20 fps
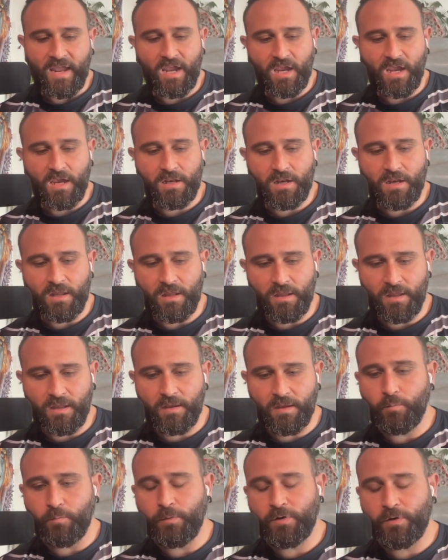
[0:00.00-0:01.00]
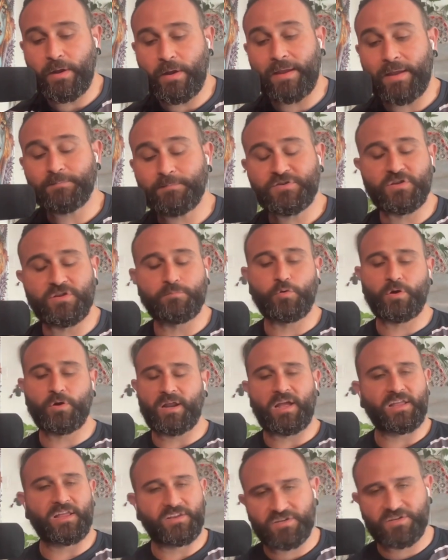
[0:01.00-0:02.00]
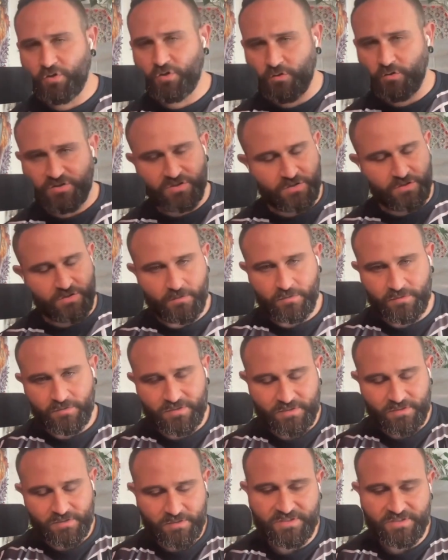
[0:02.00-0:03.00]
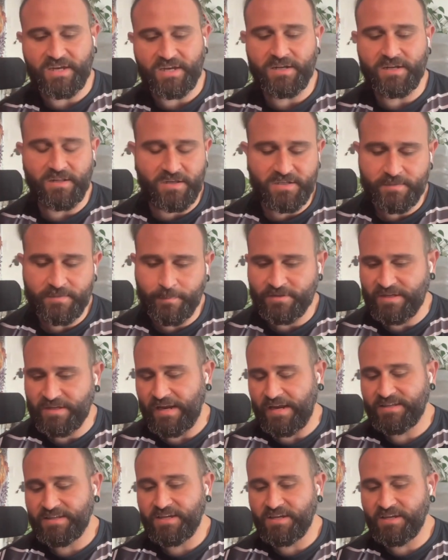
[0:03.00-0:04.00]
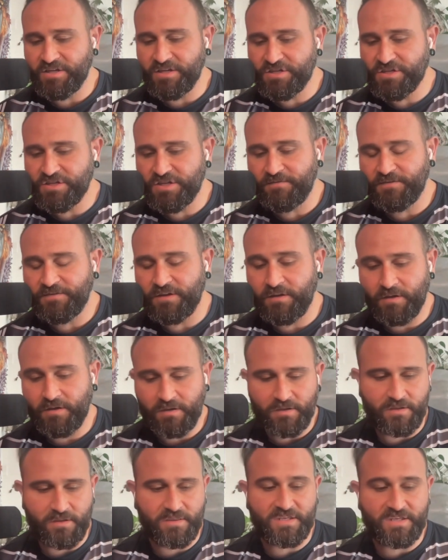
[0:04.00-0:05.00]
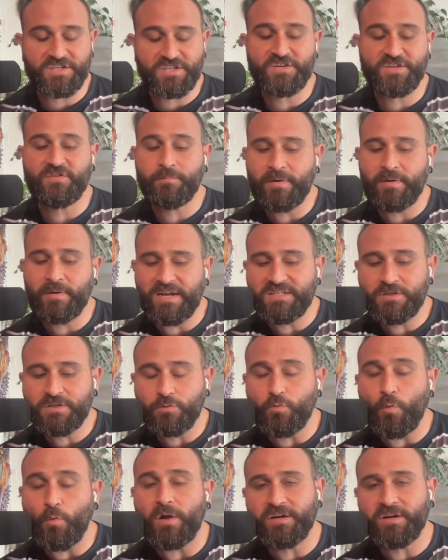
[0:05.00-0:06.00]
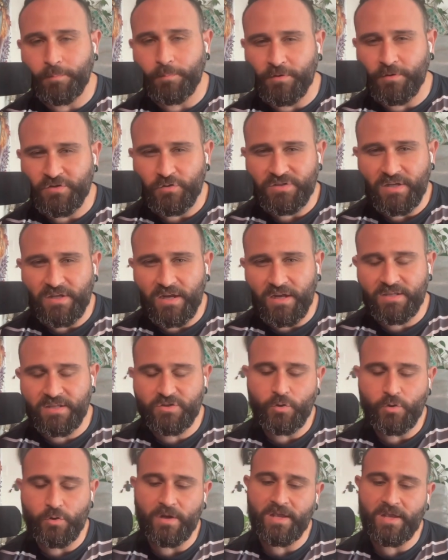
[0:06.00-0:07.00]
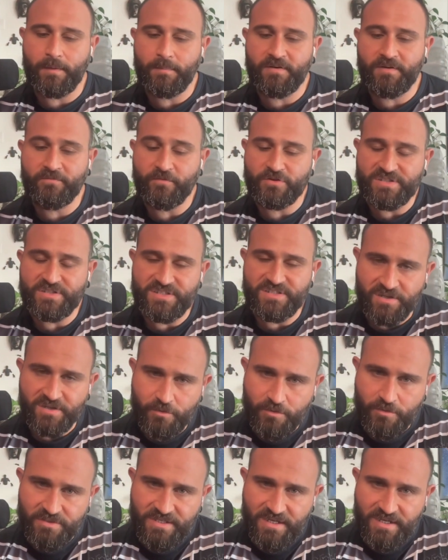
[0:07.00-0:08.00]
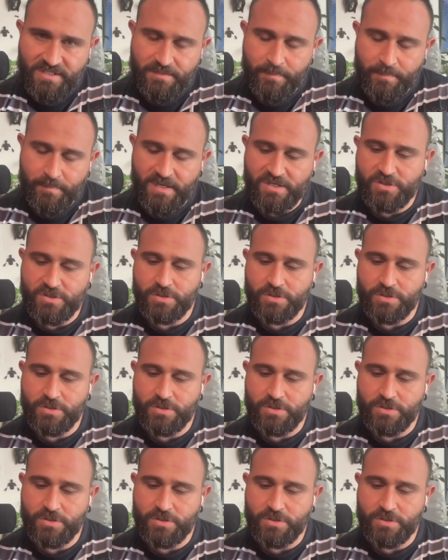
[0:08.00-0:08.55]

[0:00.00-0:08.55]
And when uh, it came to the point, I had this huge, you know, psychedelic experience at 18 and shifted, uh, things shifted, but I still wanted to pursue science. So I came in first as a neuroscience